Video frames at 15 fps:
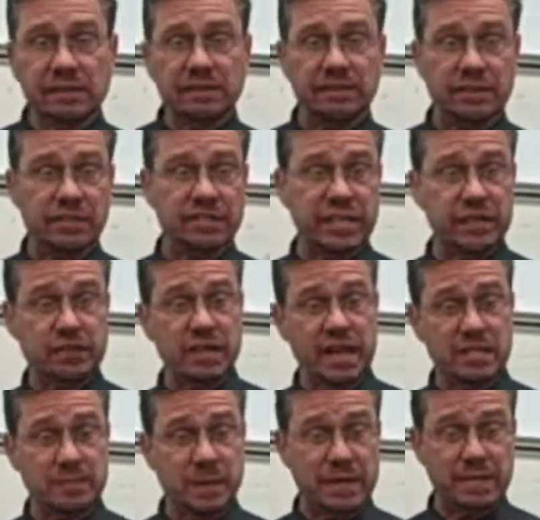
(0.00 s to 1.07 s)
then you say you
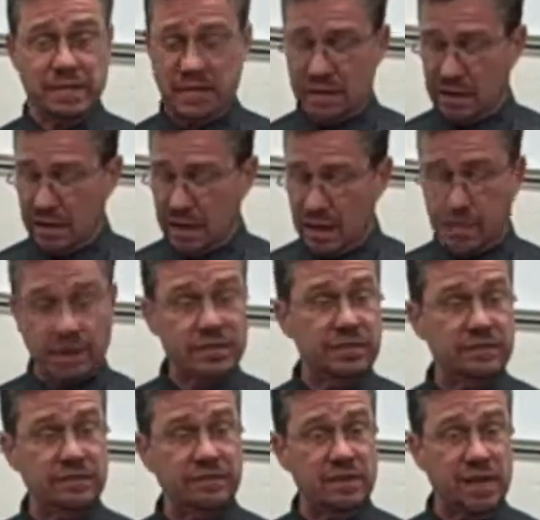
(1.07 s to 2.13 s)
guys picked a bunch
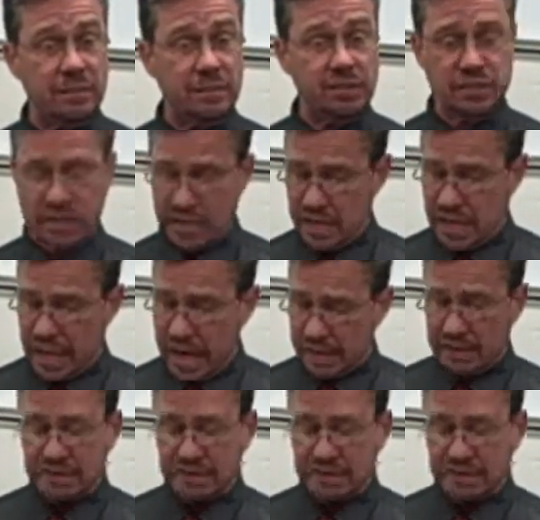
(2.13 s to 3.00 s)
of different numbers, and